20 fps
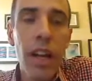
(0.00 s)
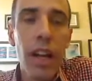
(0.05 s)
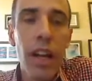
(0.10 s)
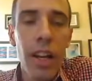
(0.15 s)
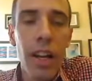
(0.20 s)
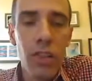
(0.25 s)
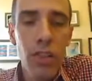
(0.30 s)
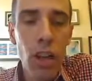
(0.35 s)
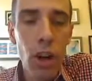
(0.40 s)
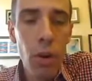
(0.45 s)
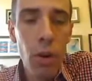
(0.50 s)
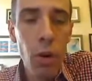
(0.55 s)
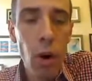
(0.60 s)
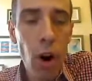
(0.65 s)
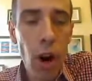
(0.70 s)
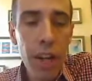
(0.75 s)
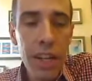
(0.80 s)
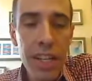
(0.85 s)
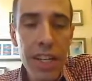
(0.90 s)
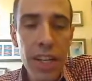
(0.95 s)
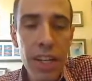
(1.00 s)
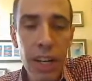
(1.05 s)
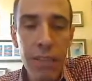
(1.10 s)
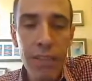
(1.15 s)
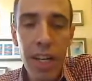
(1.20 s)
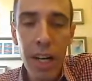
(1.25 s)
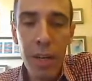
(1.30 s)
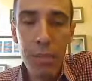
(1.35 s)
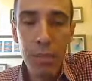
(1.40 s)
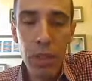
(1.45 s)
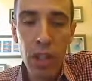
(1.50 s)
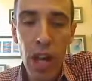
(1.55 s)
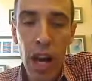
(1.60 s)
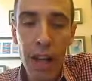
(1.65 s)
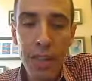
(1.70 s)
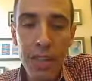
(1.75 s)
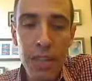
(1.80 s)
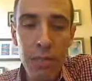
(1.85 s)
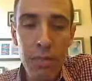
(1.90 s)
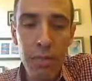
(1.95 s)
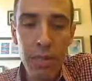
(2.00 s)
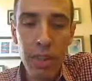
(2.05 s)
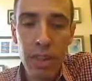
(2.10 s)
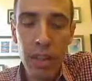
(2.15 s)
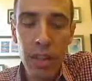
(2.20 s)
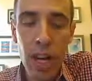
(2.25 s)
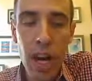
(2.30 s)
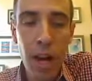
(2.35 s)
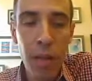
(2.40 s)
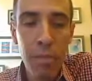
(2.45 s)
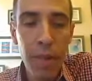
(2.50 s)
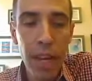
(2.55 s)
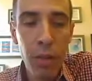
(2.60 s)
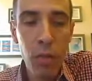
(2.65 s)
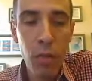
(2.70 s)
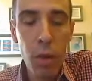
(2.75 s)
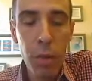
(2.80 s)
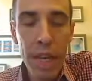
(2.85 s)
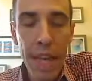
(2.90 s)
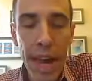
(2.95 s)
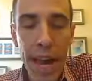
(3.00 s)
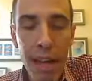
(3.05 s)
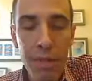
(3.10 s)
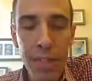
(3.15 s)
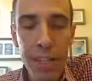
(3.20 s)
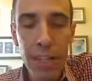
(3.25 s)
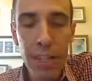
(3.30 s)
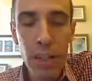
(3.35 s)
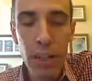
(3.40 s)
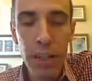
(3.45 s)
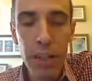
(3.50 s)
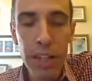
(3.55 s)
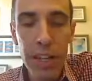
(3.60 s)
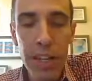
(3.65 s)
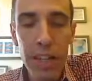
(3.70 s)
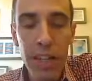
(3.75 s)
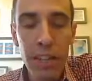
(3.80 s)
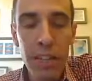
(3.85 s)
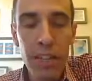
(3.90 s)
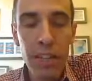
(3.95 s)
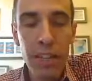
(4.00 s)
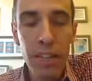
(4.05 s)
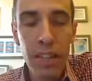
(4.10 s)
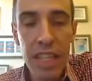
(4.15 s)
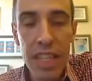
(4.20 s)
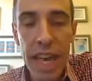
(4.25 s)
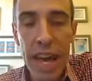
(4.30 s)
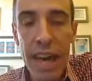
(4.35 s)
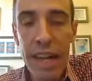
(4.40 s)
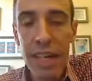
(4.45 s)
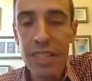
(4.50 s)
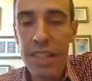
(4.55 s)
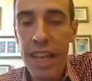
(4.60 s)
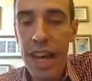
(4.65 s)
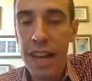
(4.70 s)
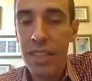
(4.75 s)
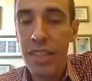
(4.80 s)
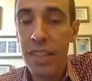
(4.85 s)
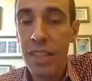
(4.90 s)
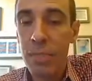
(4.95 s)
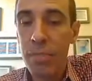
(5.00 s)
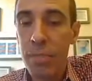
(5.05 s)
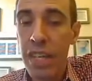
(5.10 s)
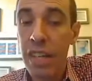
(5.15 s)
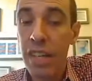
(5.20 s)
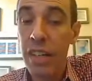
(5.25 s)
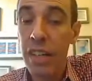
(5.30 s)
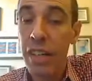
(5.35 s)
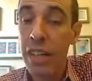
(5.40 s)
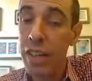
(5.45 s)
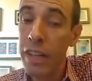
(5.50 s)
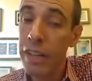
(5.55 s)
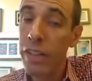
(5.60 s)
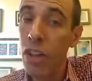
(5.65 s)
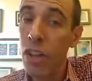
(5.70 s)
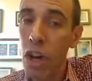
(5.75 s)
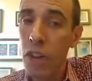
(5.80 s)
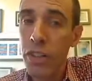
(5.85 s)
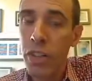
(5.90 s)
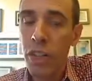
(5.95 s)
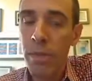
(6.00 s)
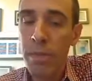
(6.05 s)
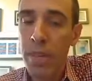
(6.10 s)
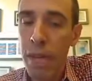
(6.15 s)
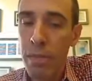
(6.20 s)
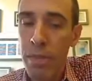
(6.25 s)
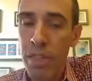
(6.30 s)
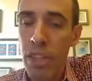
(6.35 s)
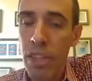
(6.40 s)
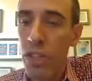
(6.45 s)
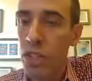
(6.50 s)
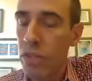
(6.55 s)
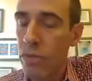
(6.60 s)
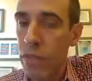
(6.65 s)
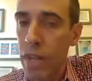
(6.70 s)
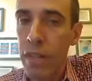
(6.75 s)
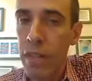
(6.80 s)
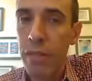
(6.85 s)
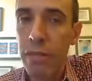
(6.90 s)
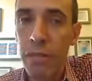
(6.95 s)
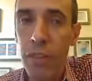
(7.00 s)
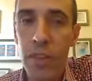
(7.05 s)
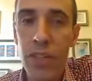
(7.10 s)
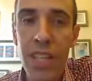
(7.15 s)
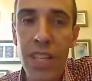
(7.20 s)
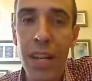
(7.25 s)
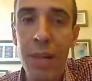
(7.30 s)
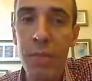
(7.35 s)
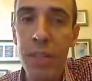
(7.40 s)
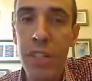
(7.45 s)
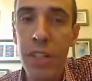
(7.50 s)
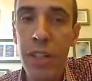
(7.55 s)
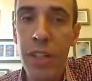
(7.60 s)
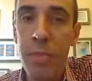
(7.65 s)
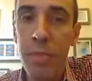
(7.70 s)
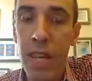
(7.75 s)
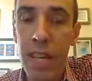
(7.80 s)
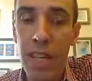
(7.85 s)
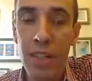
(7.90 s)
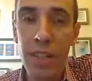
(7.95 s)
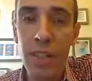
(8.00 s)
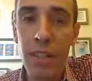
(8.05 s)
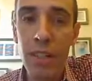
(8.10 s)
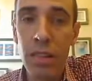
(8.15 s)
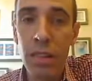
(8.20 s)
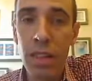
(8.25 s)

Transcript: So on here, I've got a plot, and what we have here is the x-axis being a long-term deposition rate for a sedimentary basin.